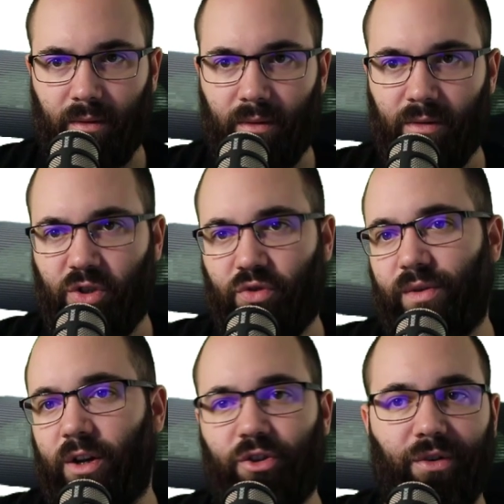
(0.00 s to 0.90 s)

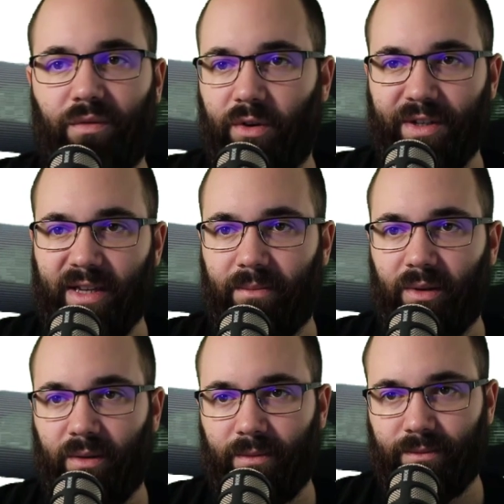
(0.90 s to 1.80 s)
structure, for
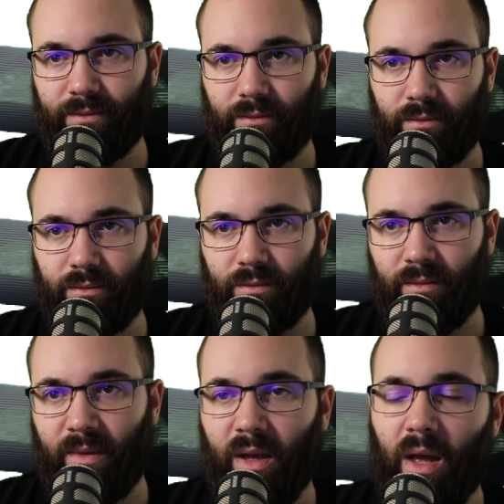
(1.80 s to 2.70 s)
example.
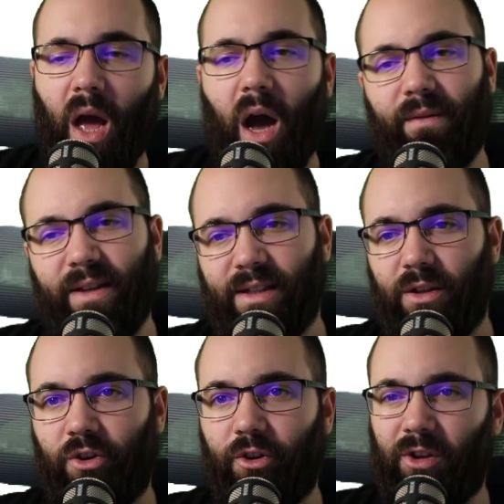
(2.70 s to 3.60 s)
Obviously
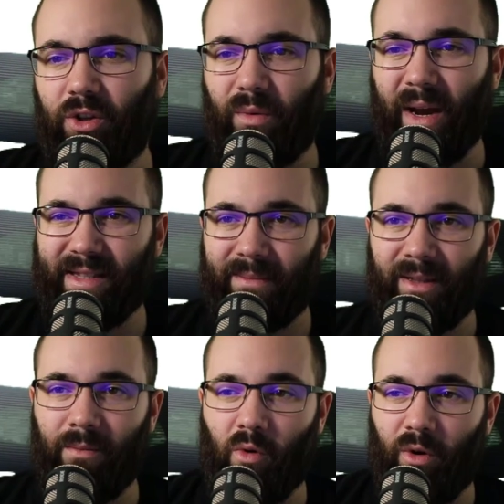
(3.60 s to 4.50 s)
you're going to write
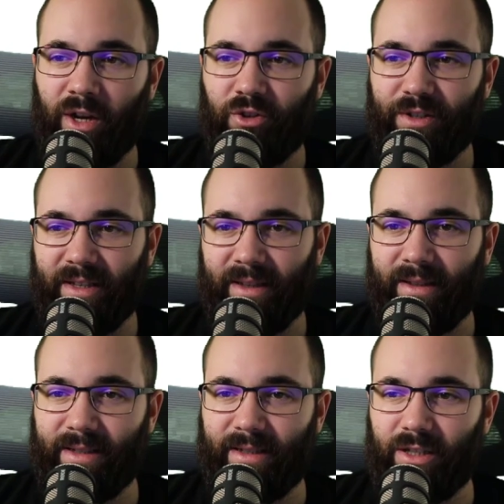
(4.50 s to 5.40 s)
something more interesting.
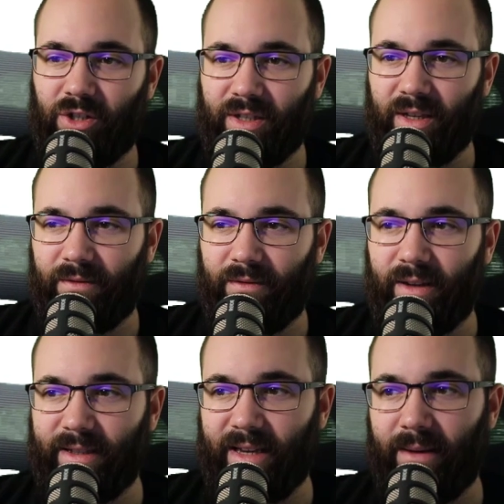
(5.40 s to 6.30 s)
This is just kind of an
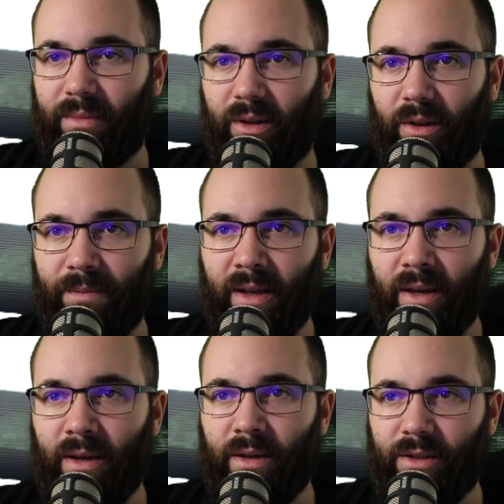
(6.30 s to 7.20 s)
example.
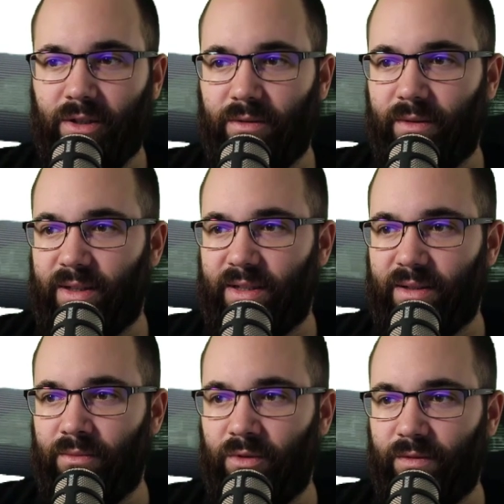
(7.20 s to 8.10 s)
So let's
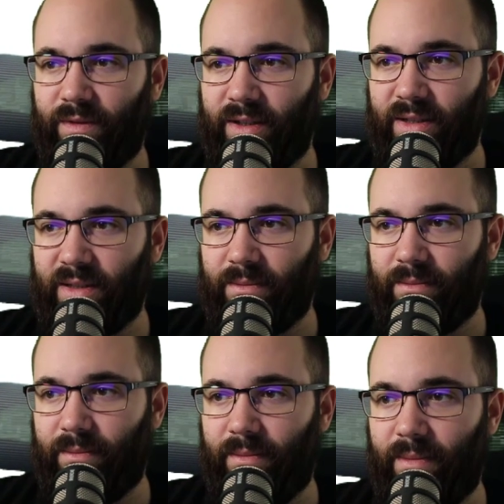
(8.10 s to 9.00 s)
move this
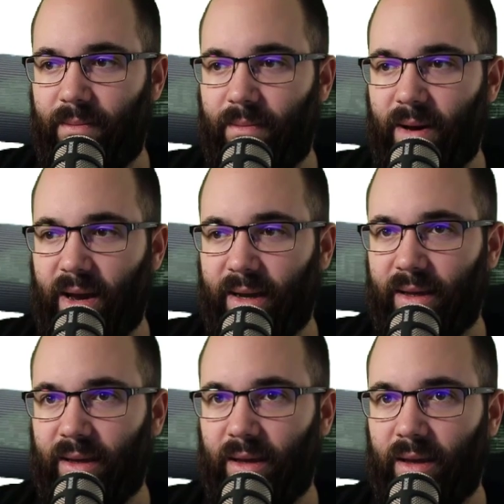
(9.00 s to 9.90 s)

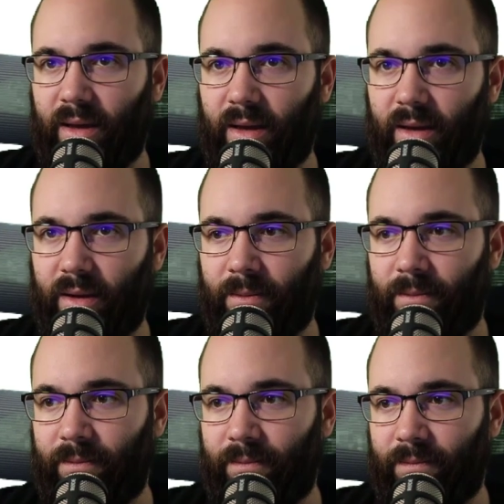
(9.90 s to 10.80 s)
back and
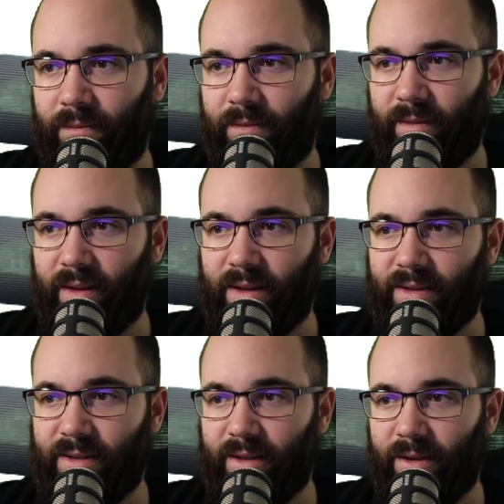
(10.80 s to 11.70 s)

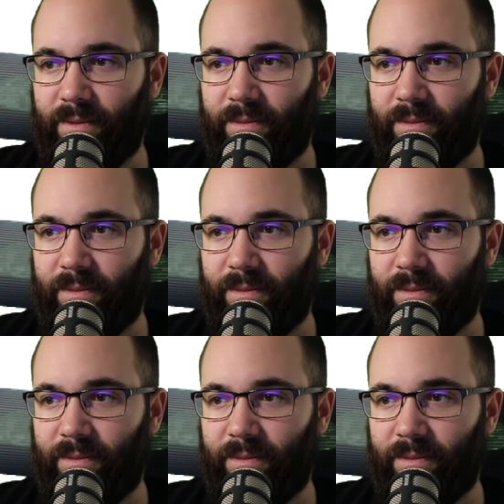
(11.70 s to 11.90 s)
let's see.